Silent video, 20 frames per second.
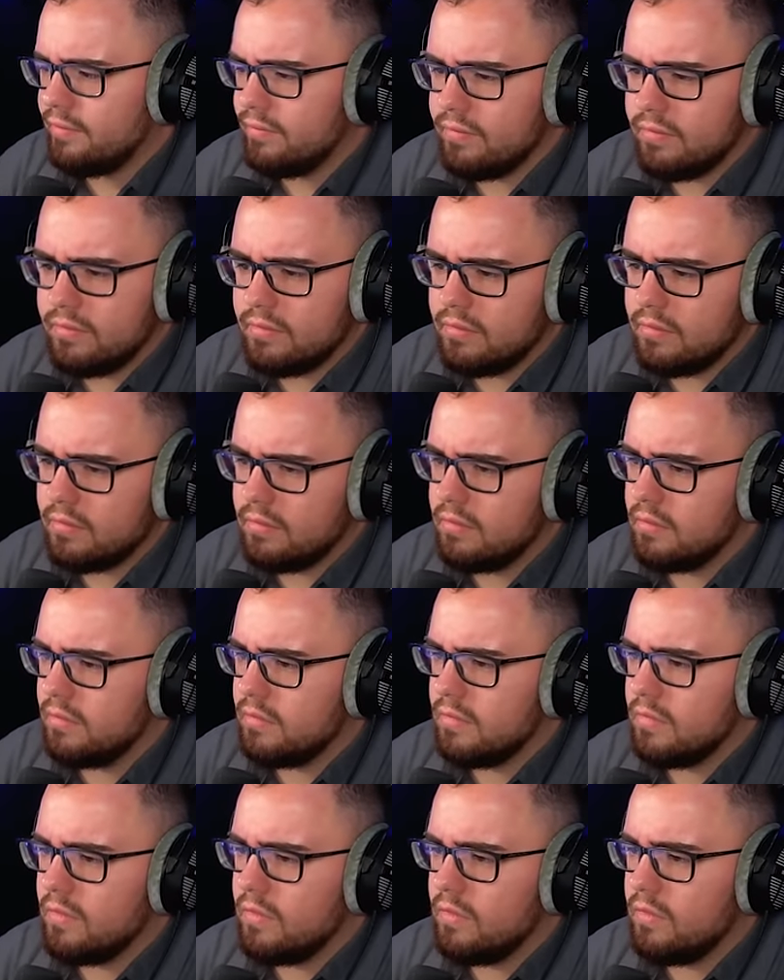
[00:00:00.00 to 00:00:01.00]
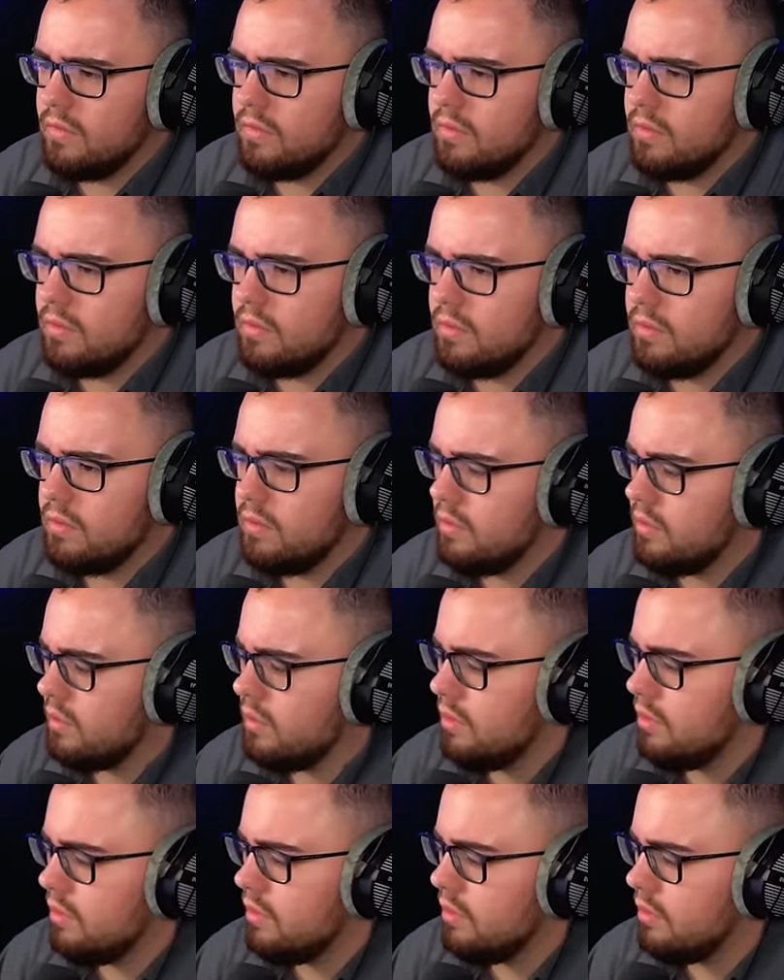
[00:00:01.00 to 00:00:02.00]
happened? Did
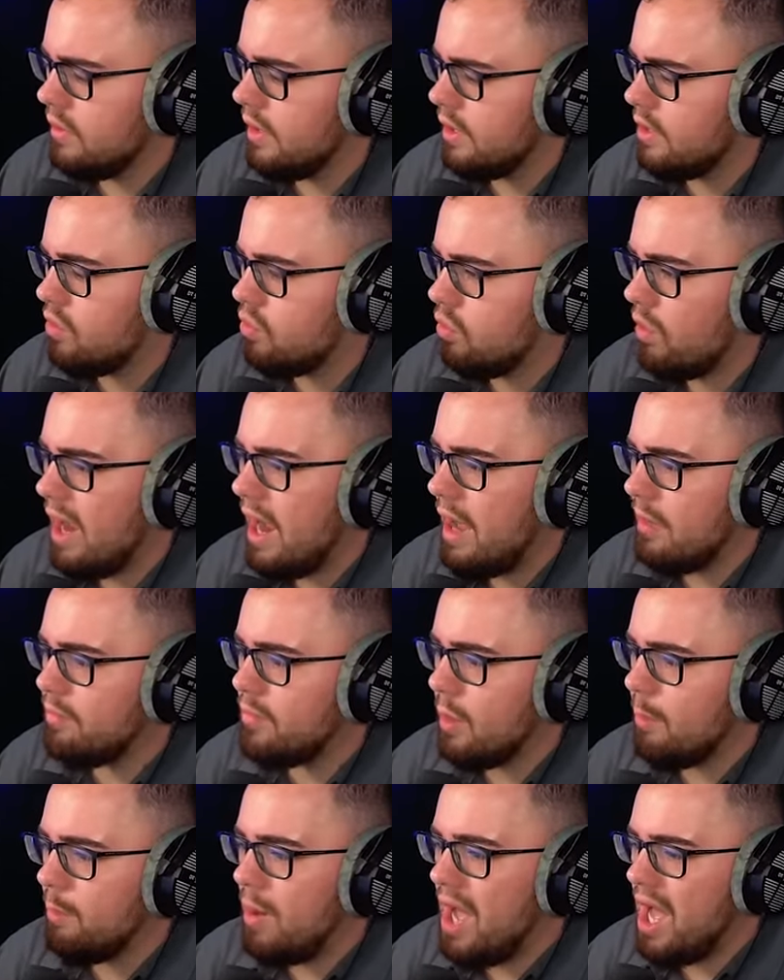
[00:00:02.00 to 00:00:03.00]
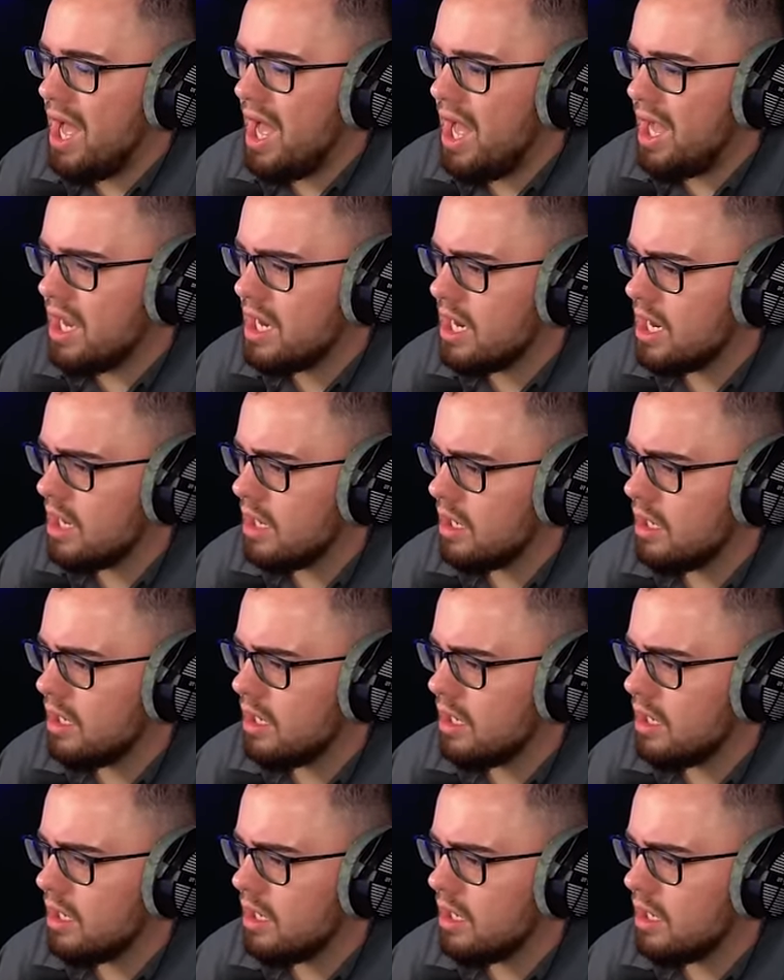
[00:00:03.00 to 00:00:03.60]
someone. They grabbed the, the bug?